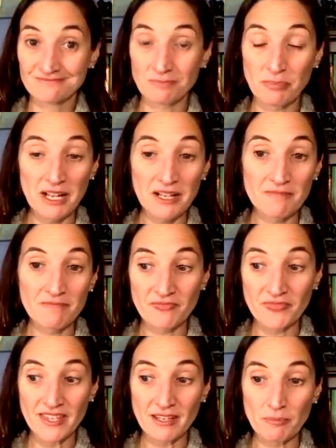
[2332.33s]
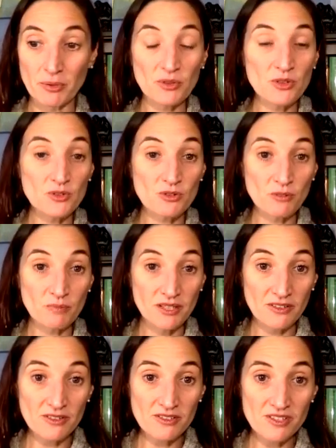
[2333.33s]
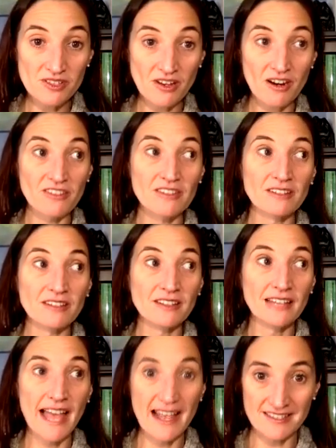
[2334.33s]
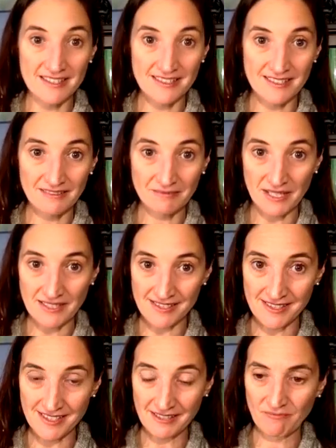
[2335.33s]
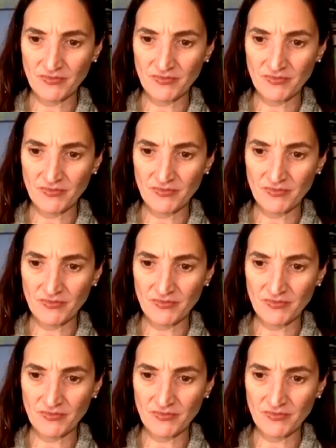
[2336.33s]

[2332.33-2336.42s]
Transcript: But birth control pills are the last piece.